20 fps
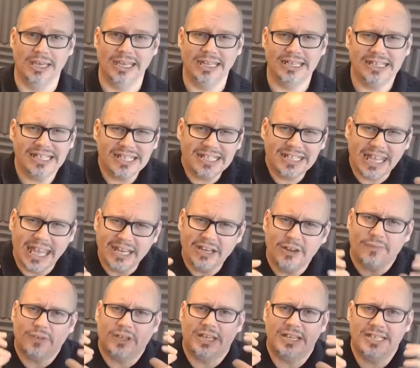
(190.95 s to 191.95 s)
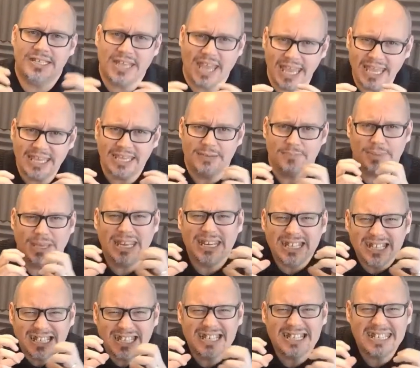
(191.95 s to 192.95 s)
Instead of
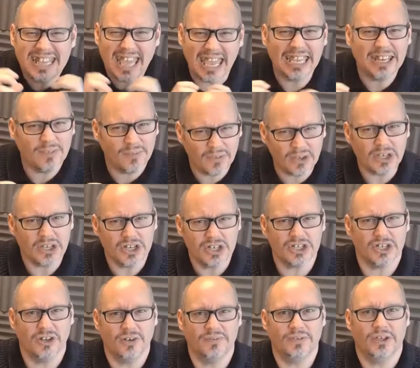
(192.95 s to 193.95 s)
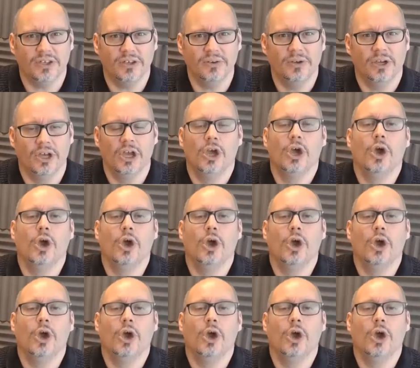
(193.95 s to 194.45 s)
being the contained version of you,